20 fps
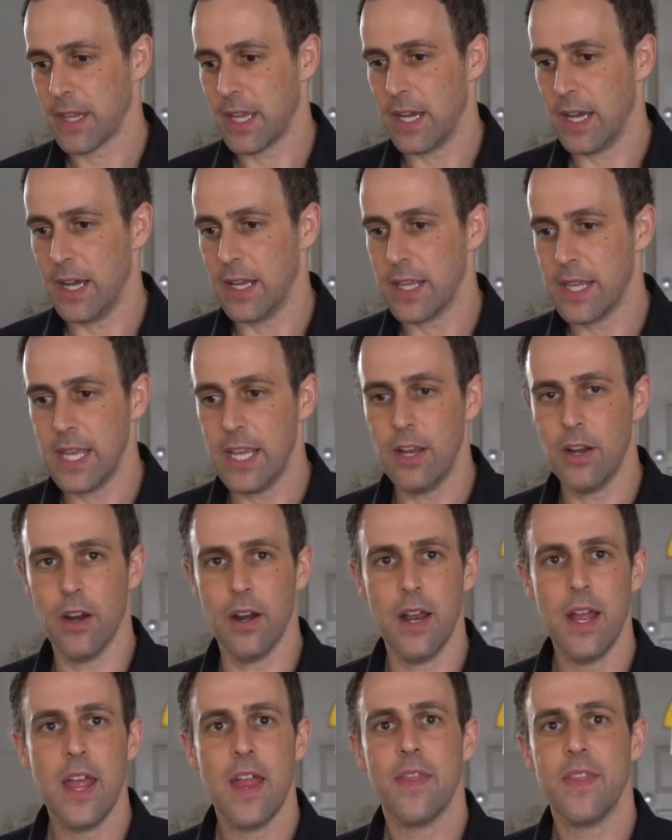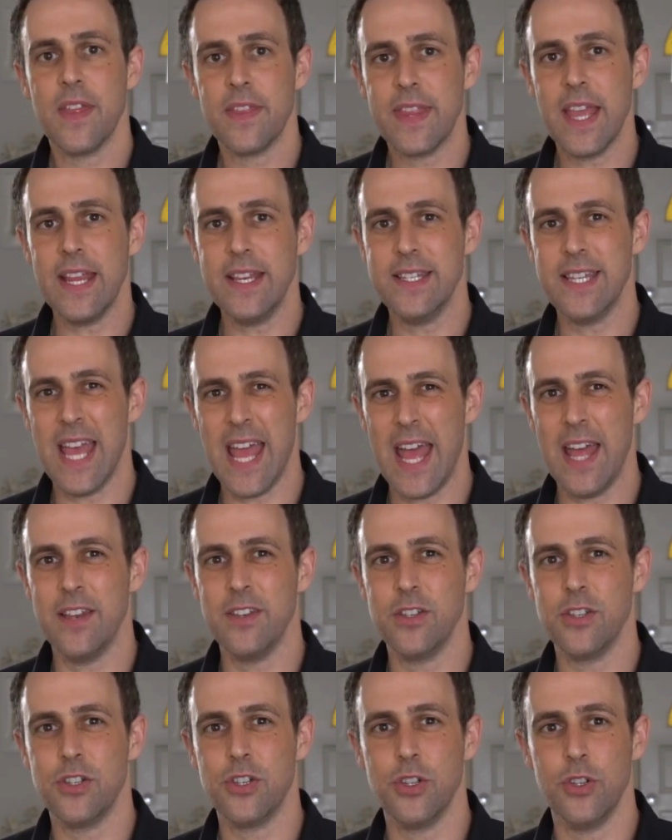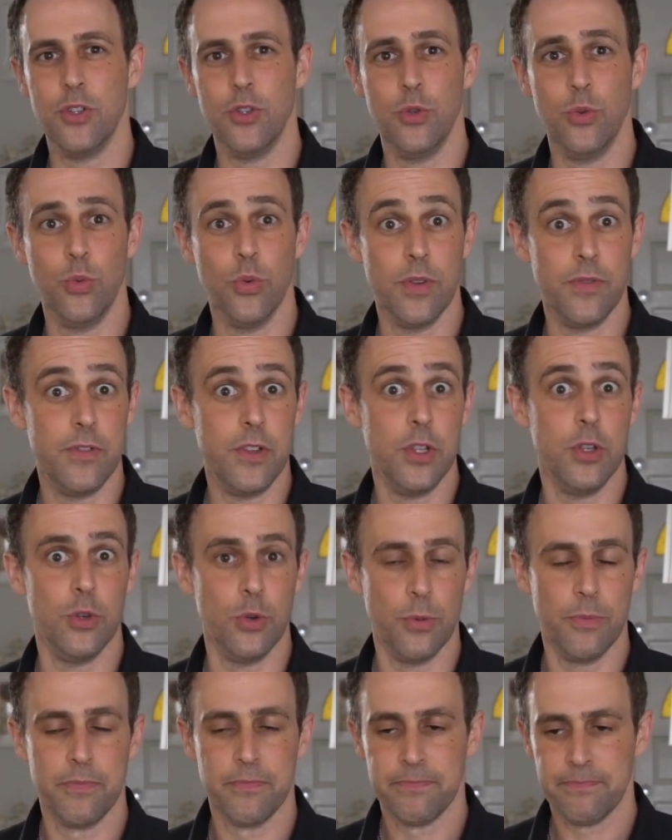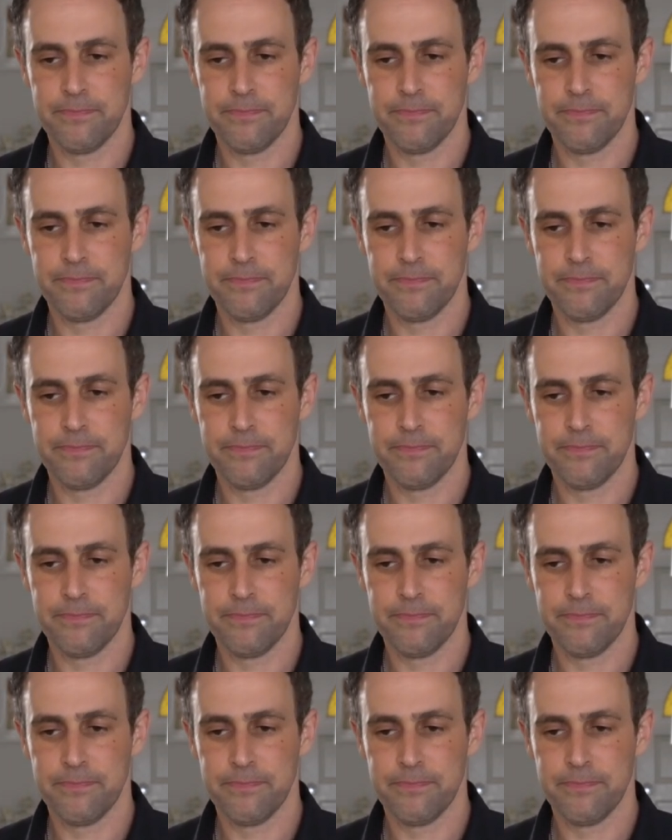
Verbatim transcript: uh, gear that they tend to review.